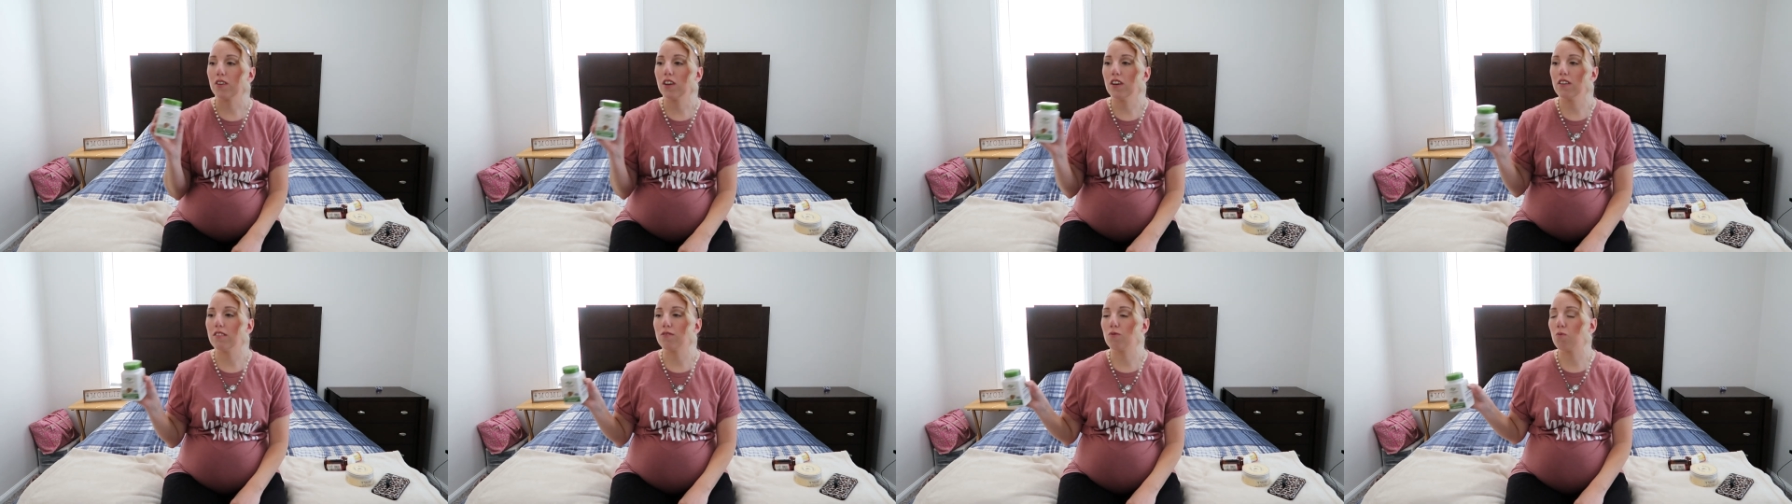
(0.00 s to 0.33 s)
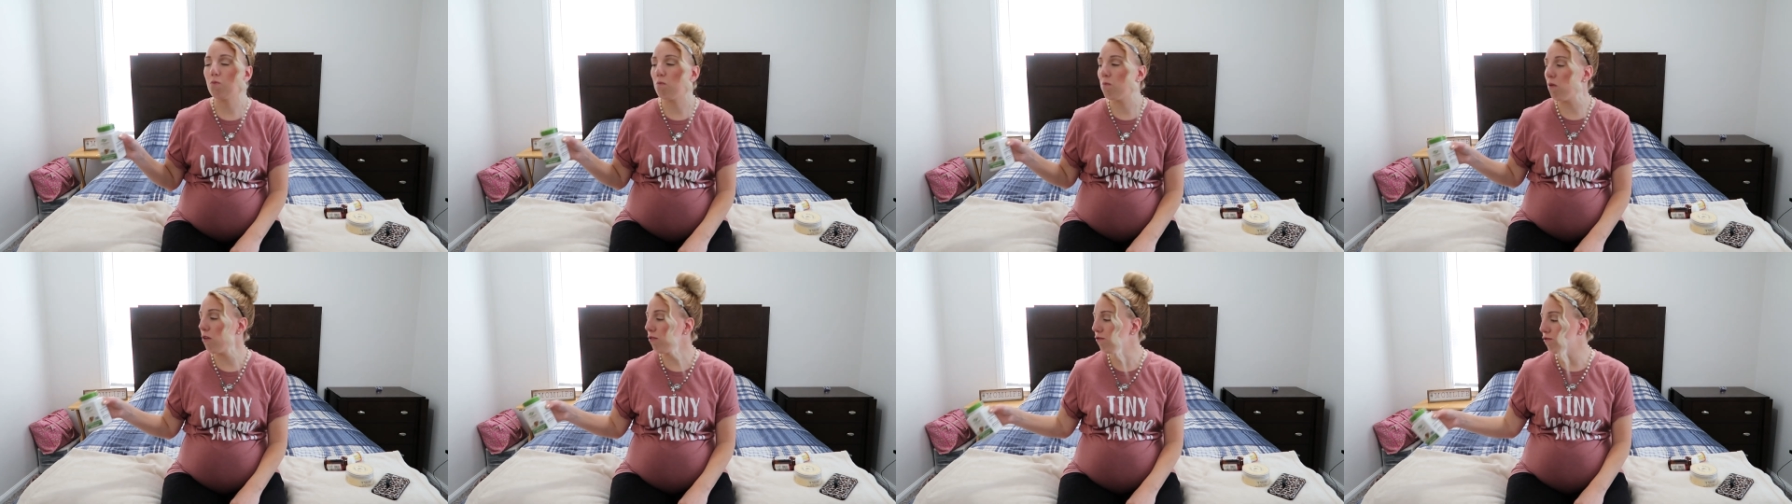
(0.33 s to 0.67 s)
because
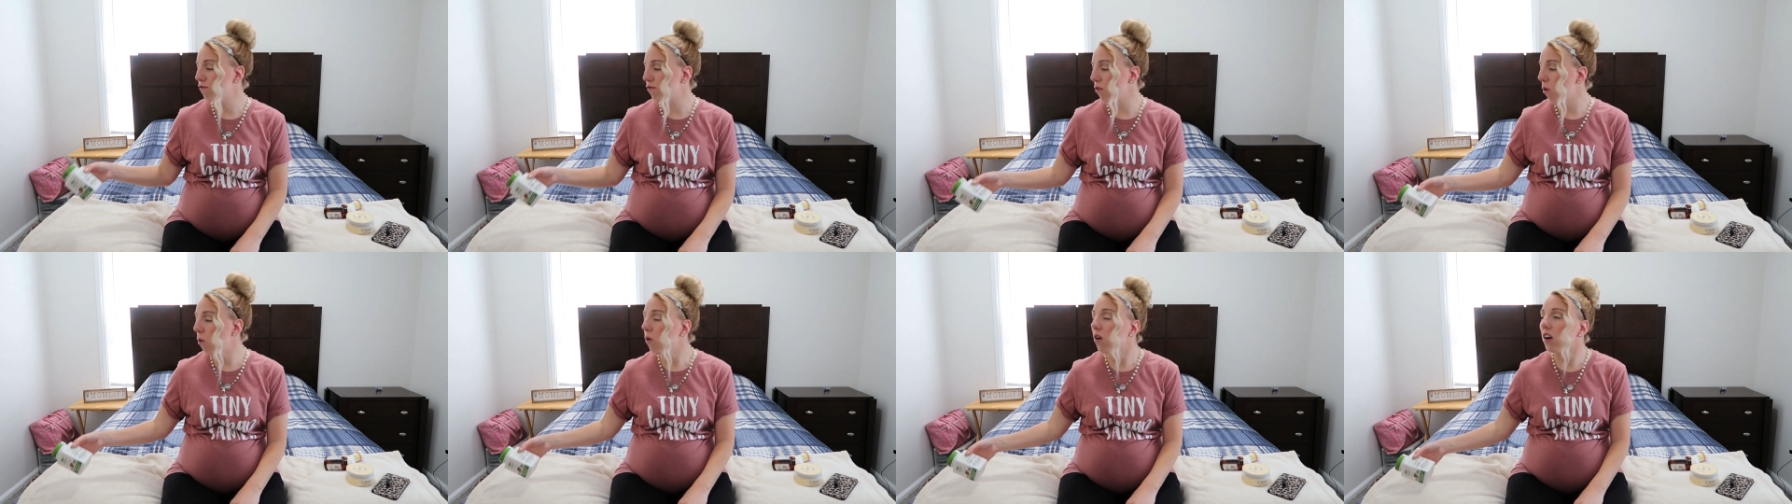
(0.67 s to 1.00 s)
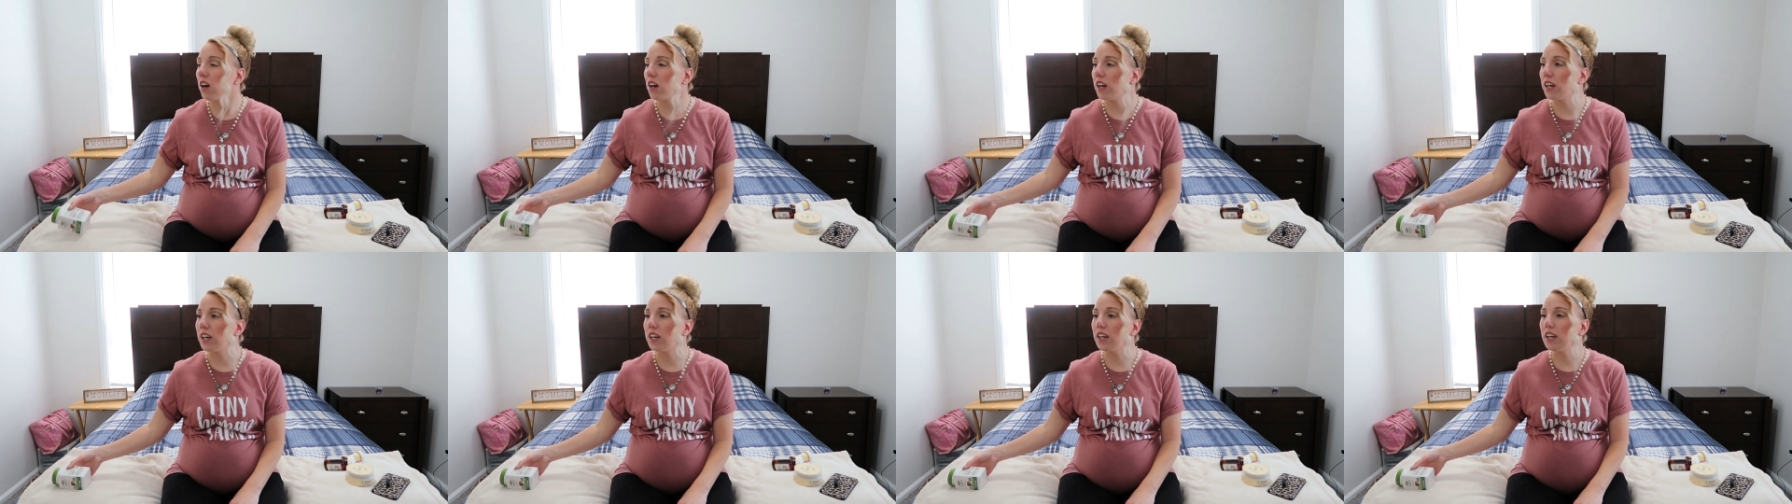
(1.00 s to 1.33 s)

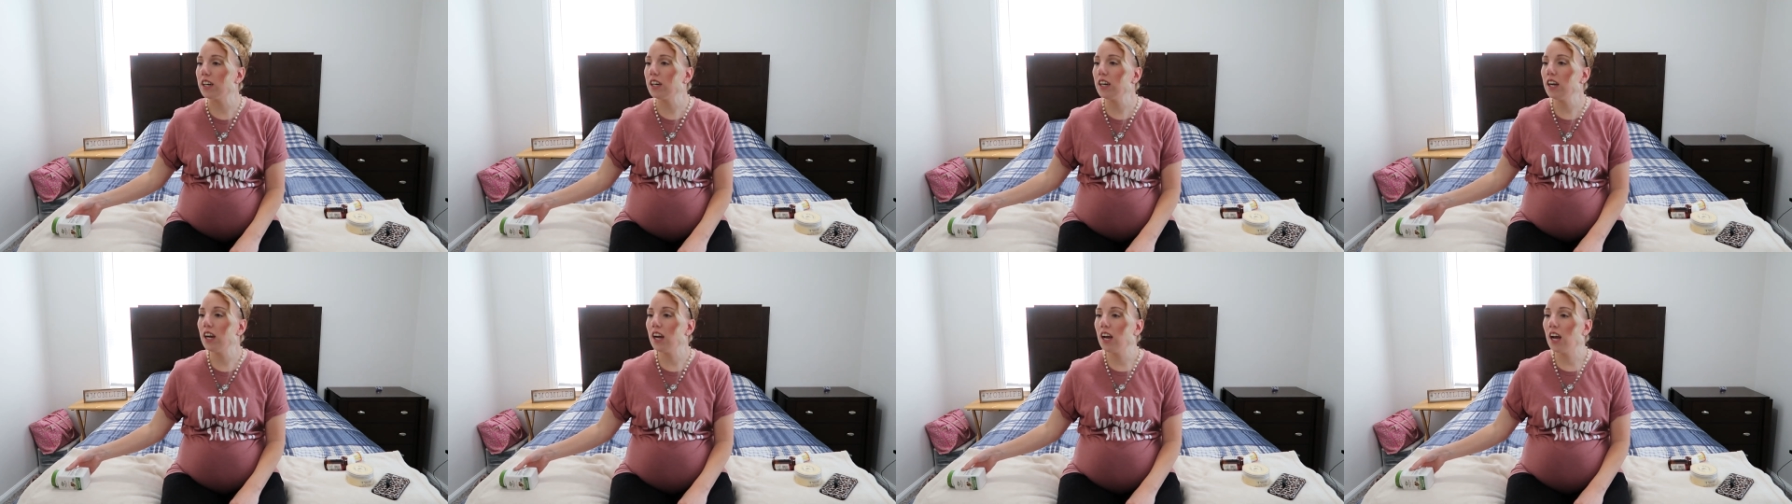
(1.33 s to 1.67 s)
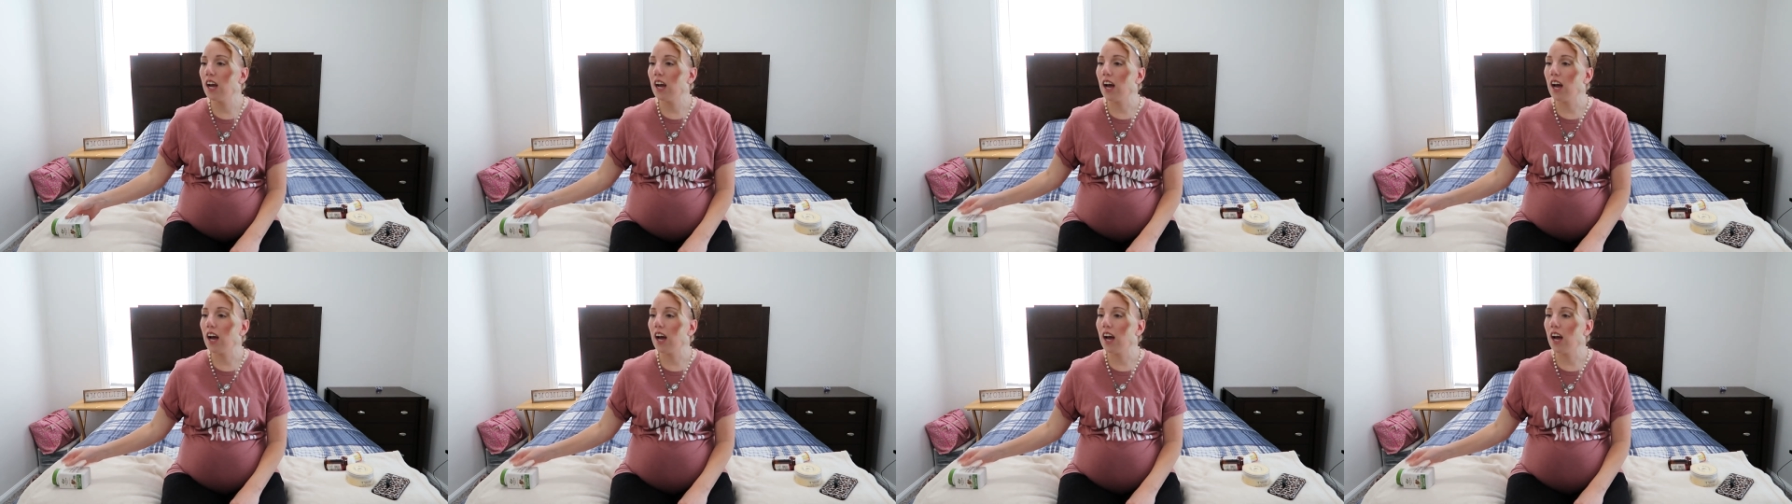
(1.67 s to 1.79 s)
before